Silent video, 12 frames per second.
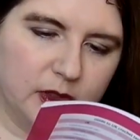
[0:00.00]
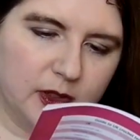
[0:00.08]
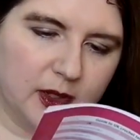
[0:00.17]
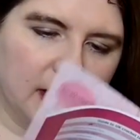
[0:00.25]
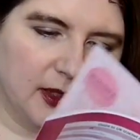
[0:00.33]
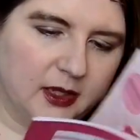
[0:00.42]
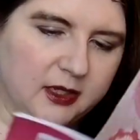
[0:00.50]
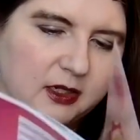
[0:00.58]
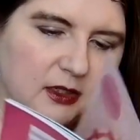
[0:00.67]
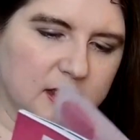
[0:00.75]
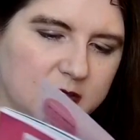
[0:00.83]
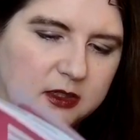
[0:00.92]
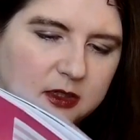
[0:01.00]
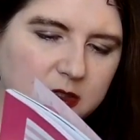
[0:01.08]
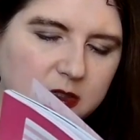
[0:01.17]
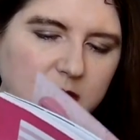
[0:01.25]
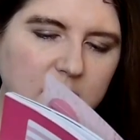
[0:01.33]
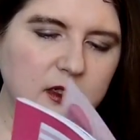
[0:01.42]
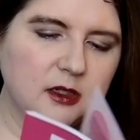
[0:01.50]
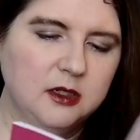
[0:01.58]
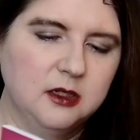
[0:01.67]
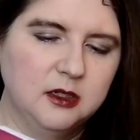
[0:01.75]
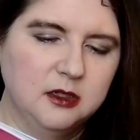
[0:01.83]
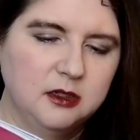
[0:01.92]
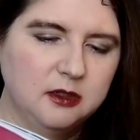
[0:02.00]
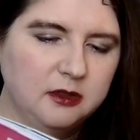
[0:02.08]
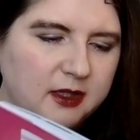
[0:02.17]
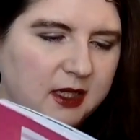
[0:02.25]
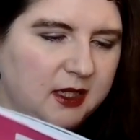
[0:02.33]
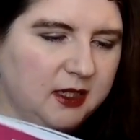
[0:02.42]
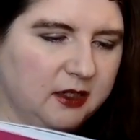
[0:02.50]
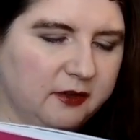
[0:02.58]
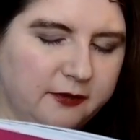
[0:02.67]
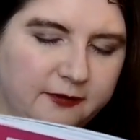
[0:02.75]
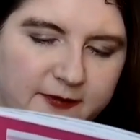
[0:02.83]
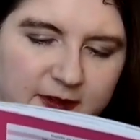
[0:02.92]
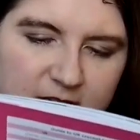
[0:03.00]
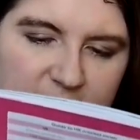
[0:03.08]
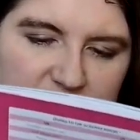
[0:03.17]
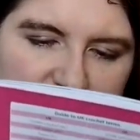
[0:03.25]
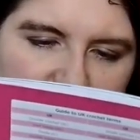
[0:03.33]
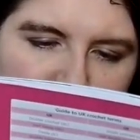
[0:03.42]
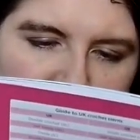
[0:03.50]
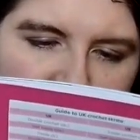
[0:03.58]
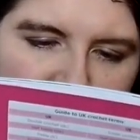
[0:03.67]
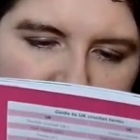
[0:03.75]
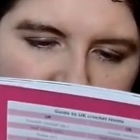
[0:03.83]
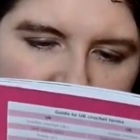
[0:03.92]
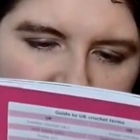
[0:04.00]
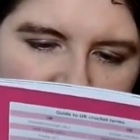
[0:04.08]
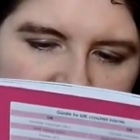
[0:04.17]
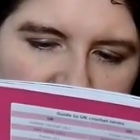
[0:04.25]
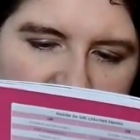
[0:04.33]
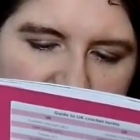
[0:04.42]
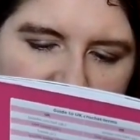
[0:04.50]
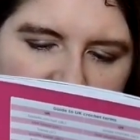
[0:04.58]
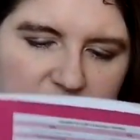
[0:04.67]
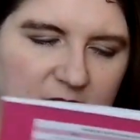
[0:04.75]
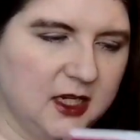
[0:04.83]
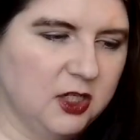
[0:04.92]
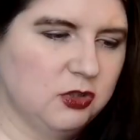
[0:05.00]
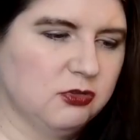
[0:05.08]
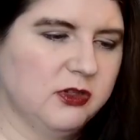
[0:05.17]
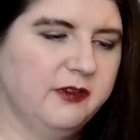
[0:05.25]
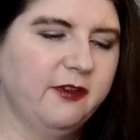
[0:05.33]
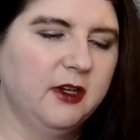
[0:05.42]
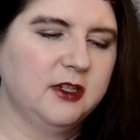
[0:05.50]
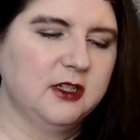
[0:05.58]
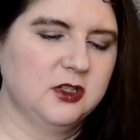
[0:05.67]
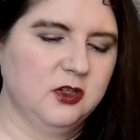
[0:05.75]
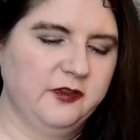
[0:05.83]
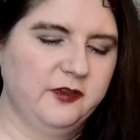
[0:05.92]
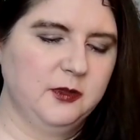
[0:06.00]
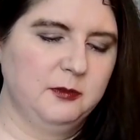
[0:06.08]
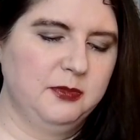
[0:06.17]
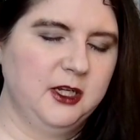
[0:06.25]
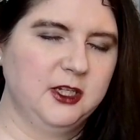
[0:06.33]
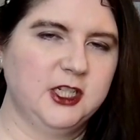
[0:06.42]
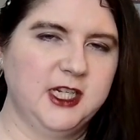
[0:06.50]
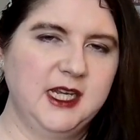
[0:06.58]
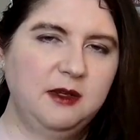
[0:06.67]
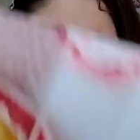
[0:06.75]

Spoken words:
And then first pattern is the Joyful and Soft plushie,